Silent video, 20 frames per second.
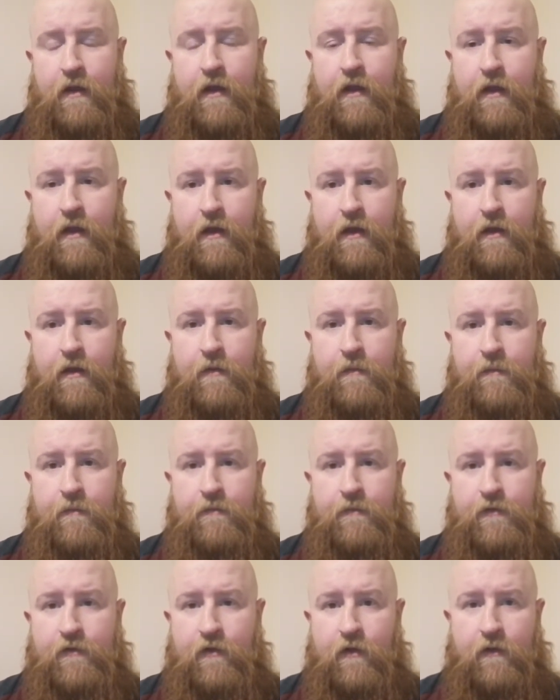
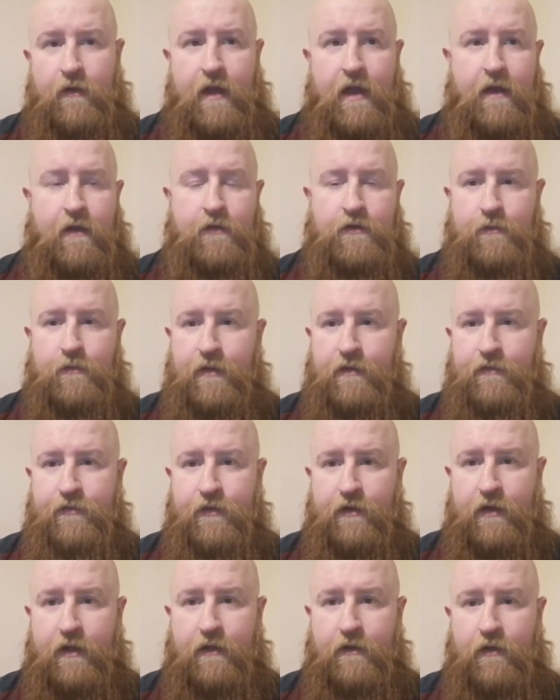Um, so yeah, it was a bit
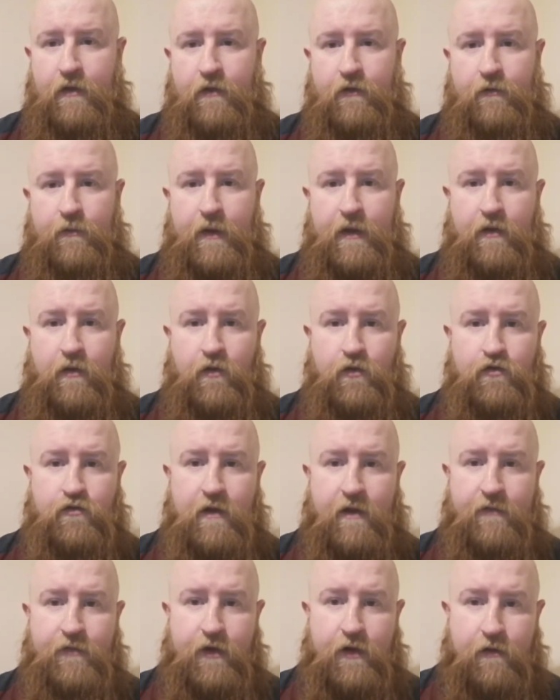fucking nuts, man. Old
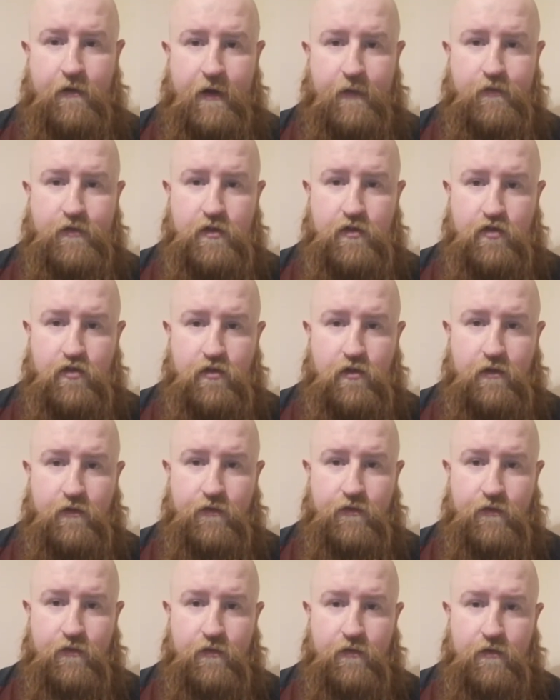Trafford Crips and
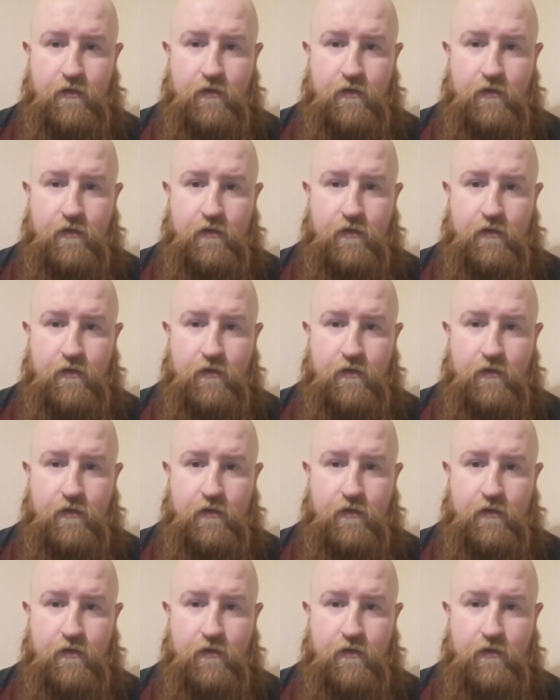stuff.